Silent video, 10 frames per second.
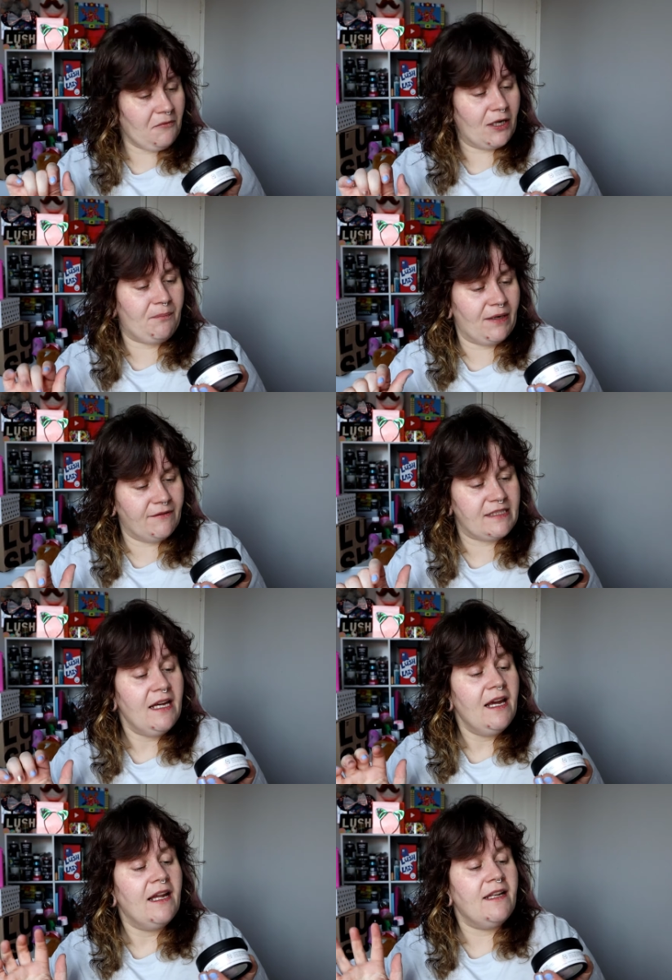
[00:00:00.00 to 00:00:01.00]
I'm gonna pronounce it,
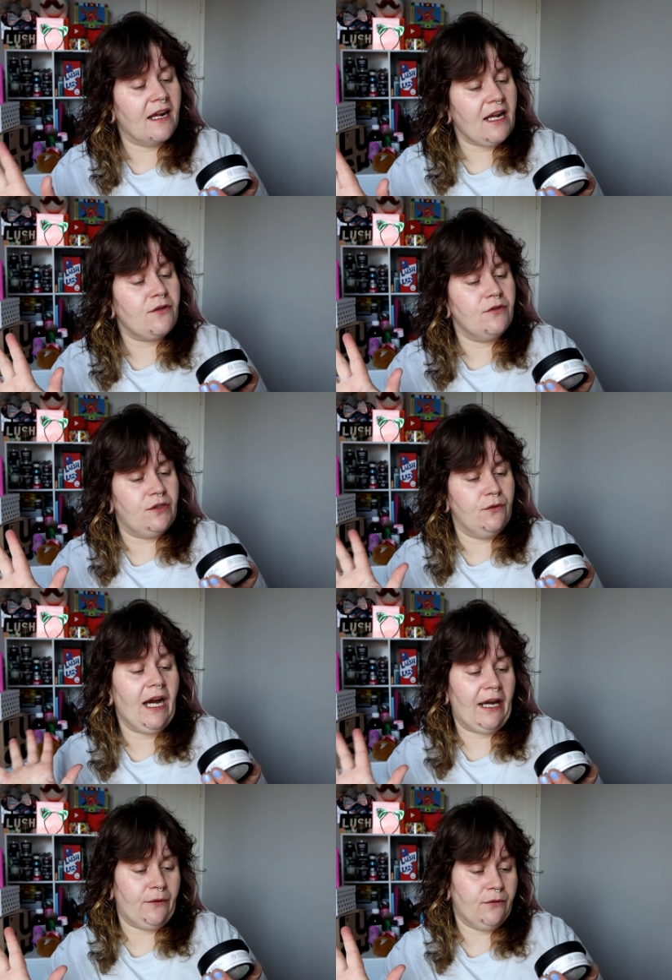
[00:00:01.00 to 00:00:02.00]
Nanakusu
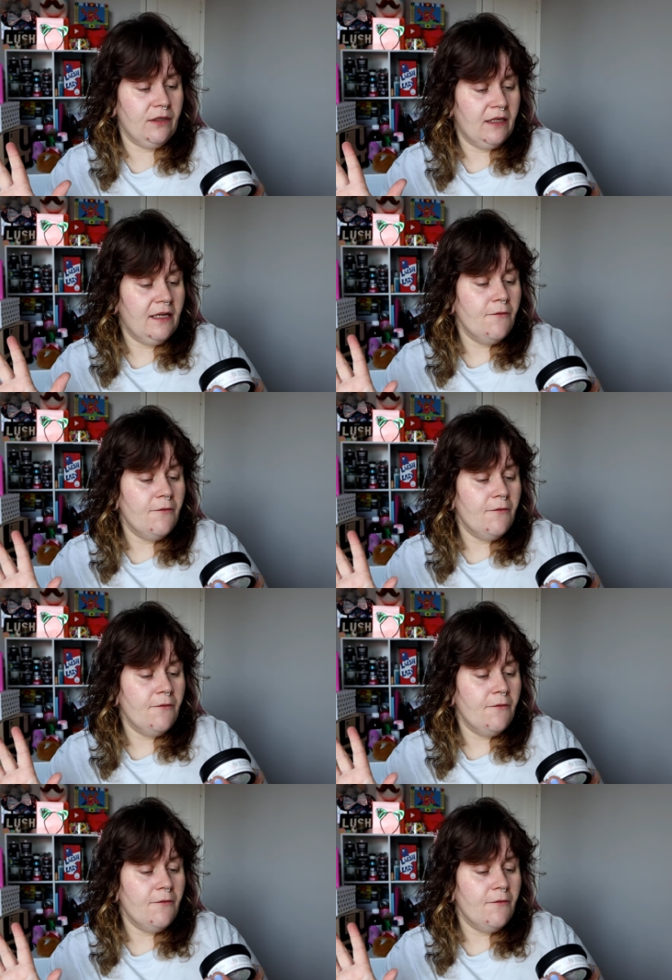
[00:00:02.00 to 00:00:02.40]
kusugayu.